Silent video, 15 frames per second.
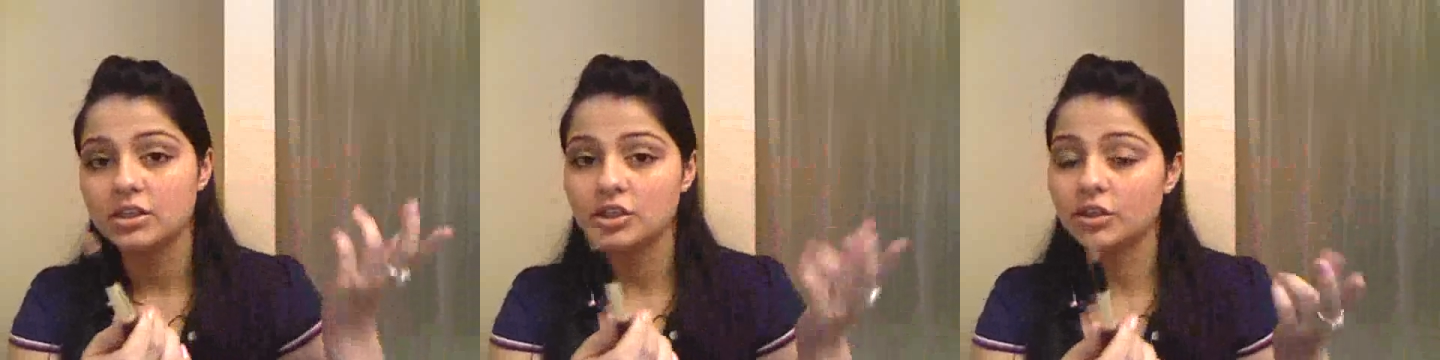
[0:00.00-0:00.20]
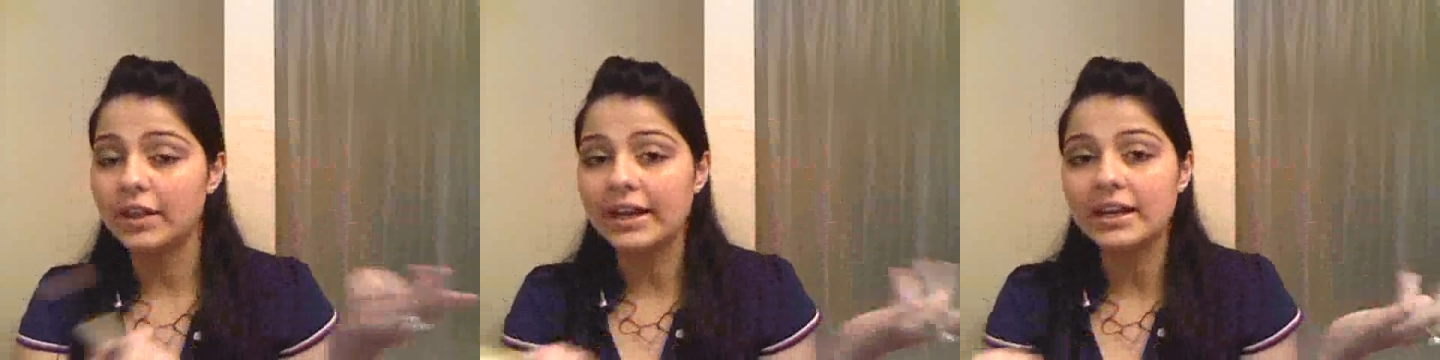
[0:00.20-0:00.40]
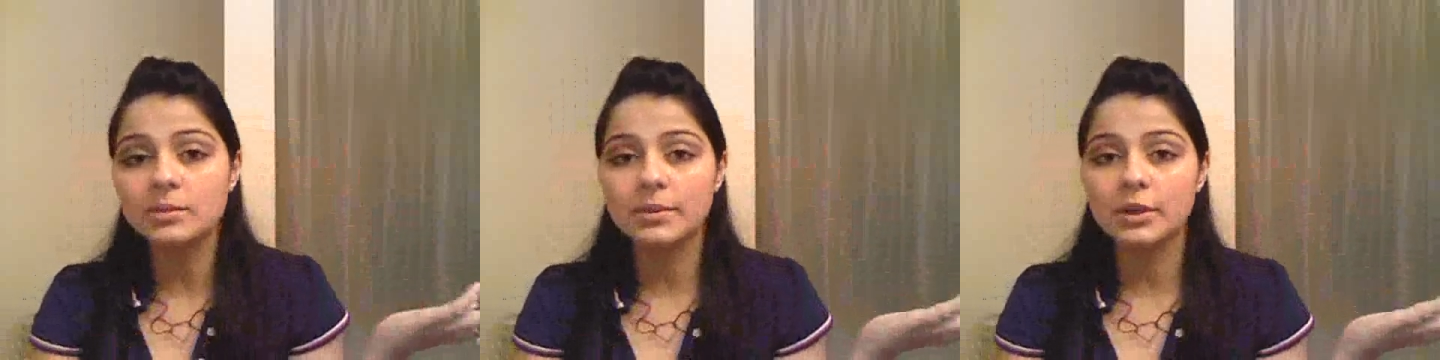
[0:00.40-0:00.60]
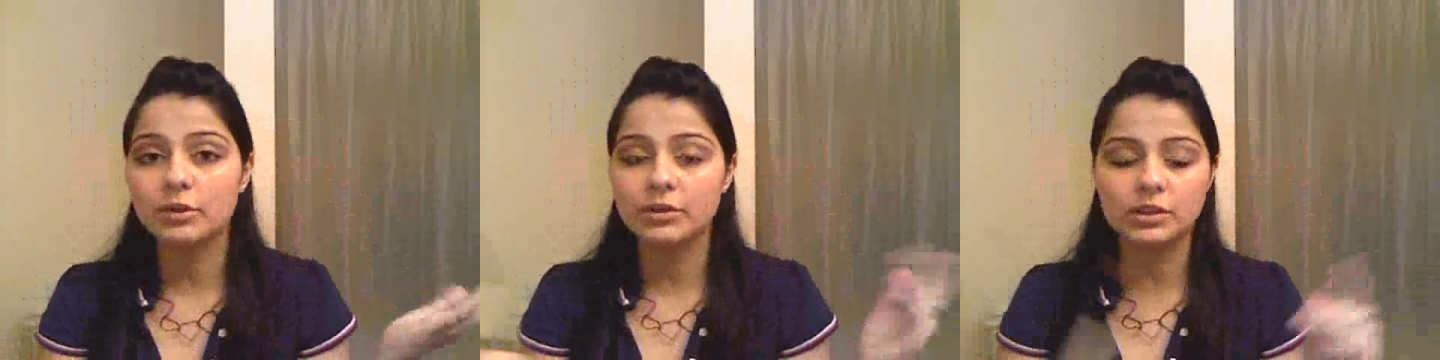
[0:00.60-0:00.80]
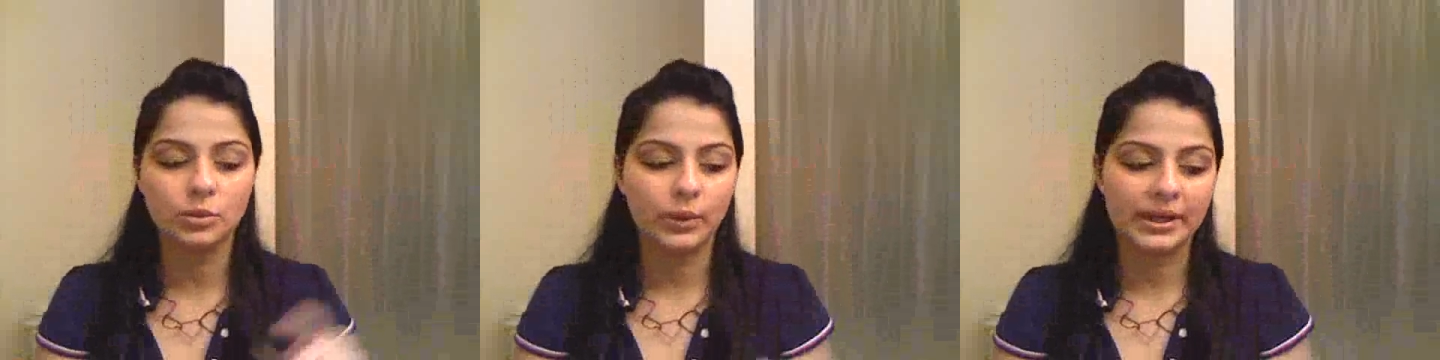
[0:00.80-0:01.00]
So that can be a
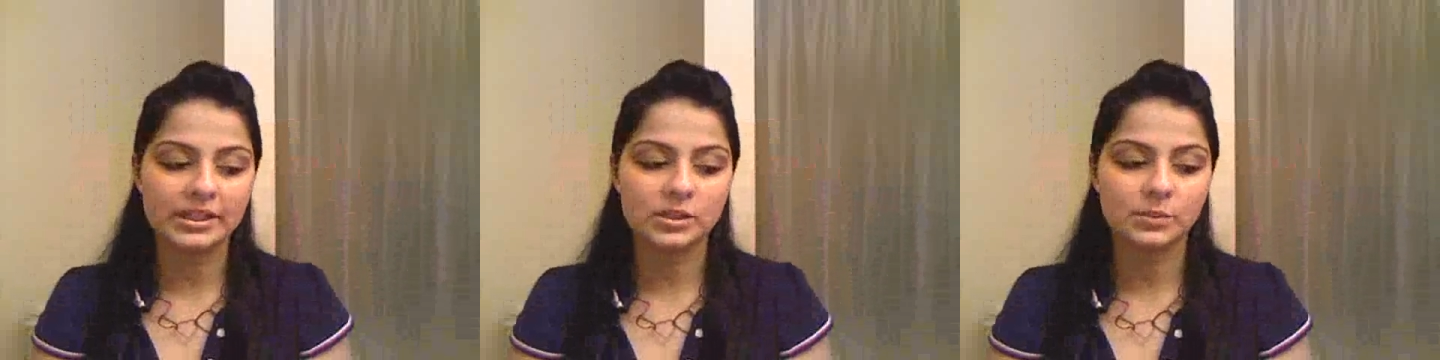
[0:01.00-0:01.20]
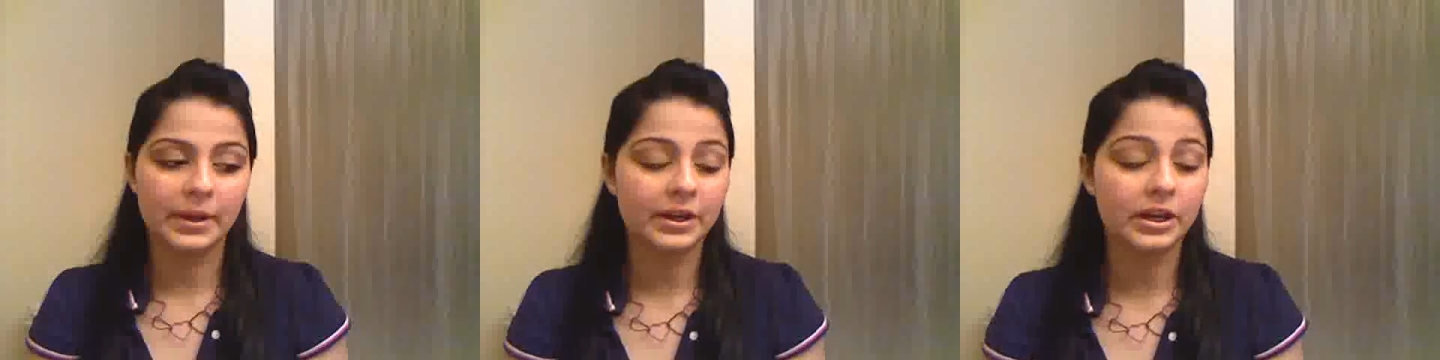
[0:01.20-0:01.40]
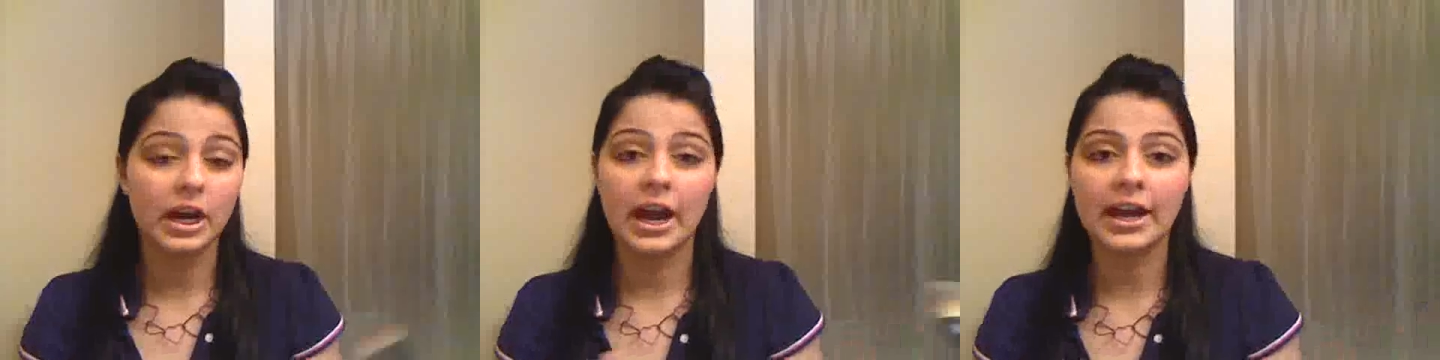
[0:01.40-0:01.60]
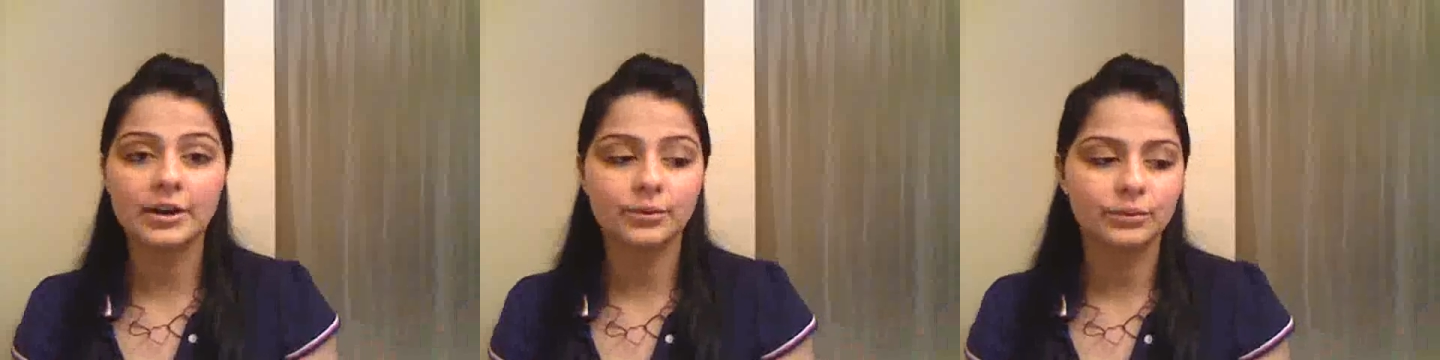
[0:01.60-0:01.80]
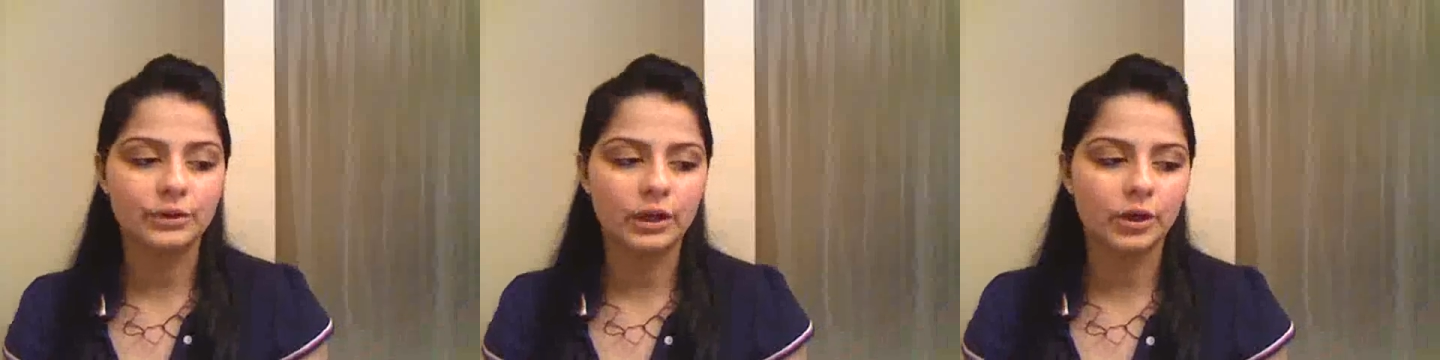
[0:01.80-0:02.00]
reason why it's better. I
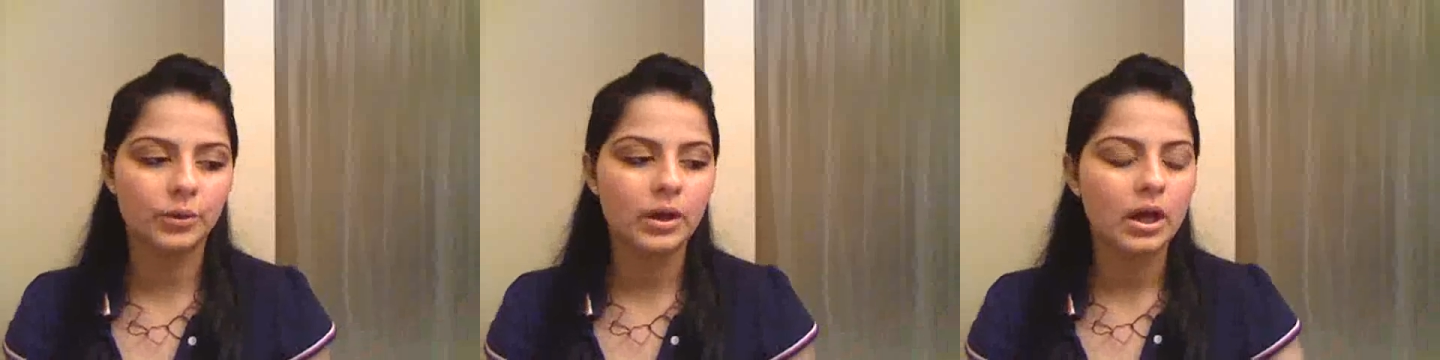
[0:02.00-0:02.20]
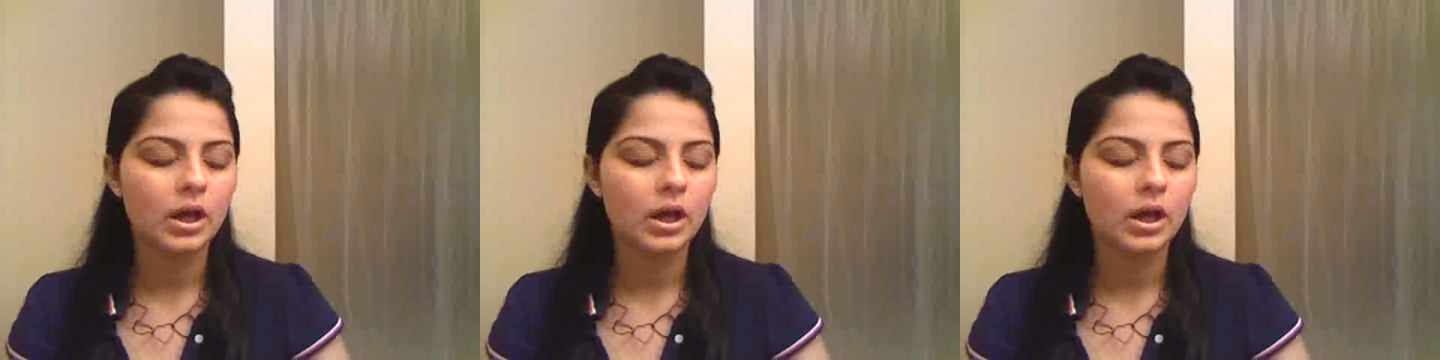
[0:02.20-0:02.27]
don't know,